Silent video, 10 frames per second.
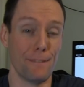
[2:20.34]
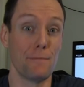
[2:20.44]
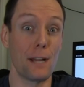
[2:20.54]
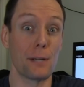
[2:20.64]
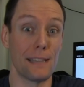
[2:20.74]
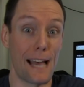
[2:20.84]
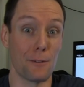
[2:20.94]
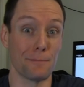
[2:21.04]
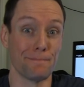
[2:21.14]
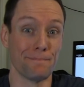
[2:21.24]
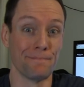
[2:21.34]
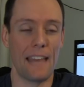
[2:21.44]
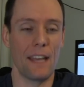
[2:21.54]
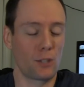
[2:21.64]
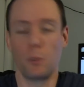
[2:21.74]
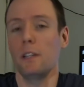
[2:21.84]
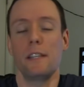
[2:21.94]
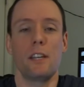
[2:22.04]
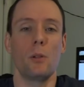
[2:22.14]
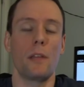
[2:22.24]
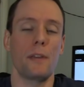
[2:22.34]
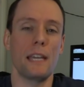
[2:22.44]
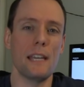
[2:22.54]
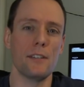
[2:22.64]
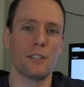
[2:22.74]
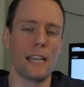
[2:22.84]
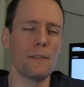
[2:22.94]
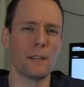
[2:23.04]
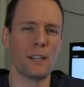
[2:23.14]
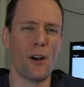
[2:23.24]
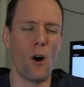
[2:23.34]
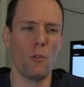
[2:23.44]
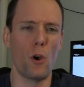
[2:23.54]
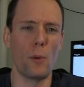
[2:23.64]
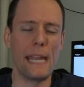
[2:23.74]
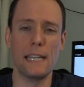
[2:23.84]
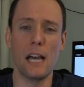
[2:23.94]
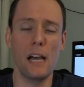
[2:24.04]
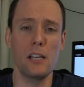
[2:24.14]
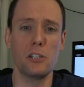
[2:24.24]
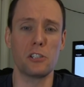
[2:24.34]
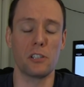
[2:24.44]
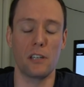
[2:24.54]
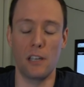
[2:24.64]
Very loud. And that's really the only thing he's given, although he does